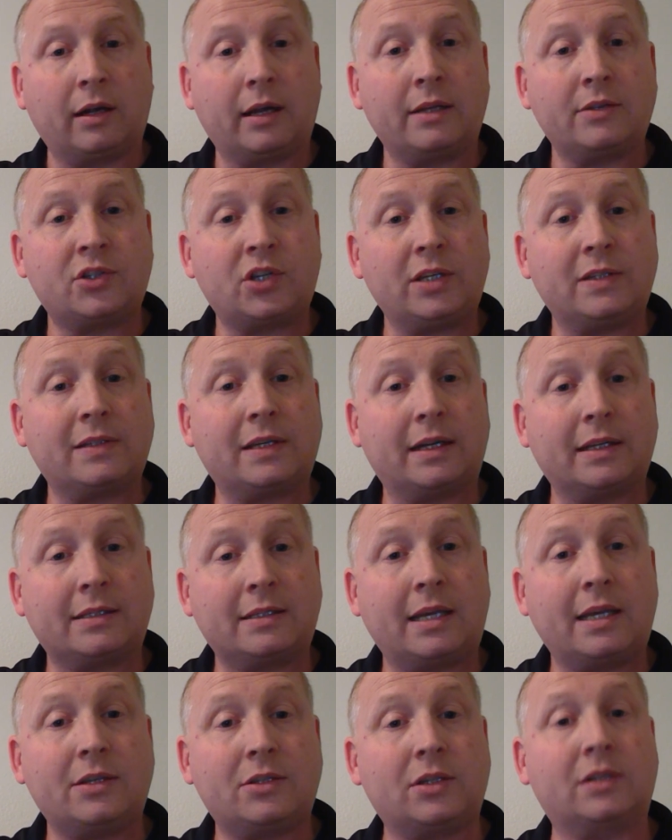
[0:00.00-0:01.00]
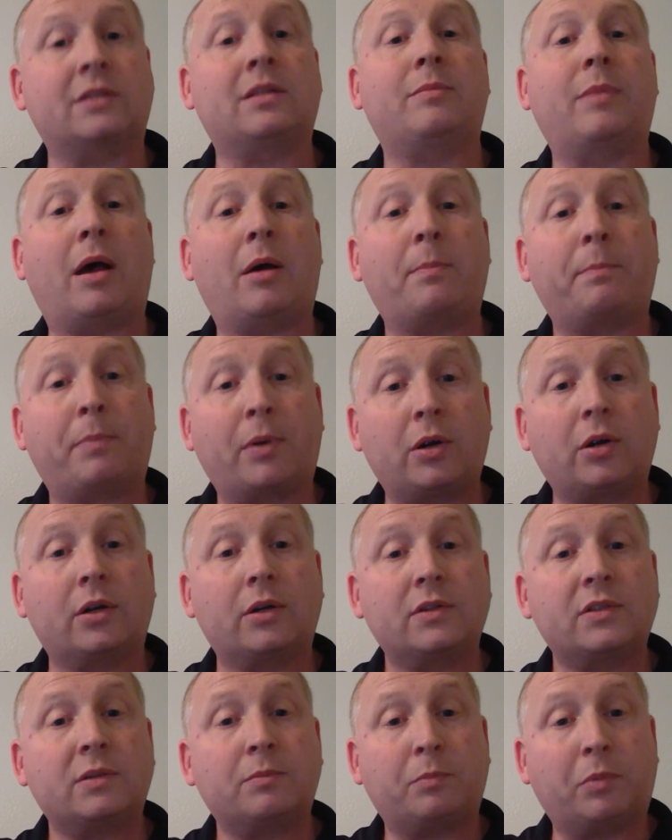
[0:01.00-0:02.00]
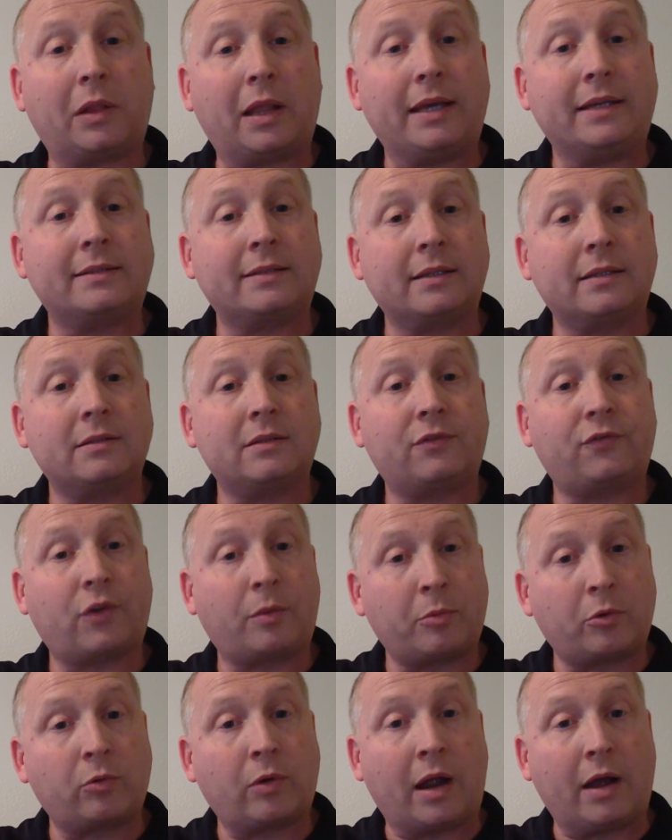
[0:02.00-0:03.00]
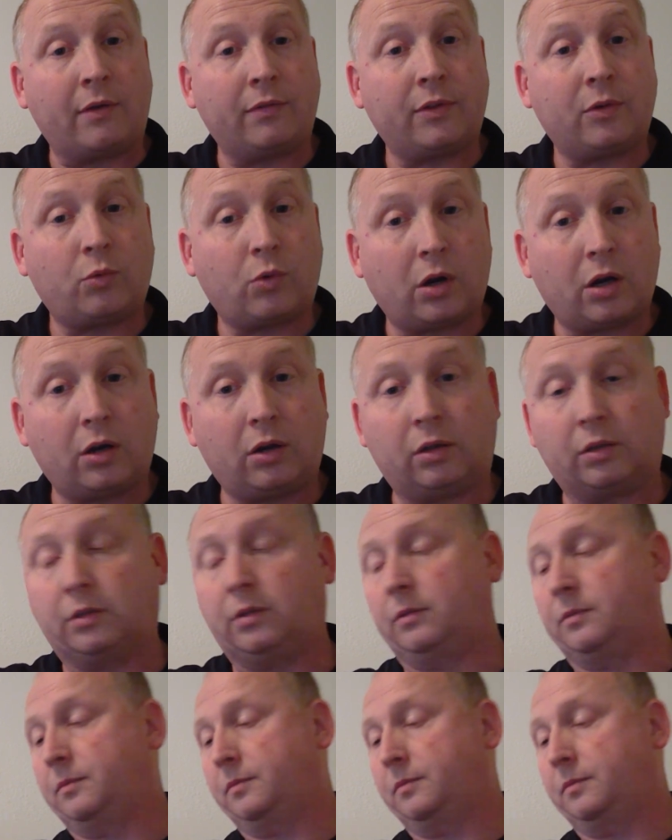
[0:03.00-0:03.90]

and she's going to teach us about birds and places from around the world.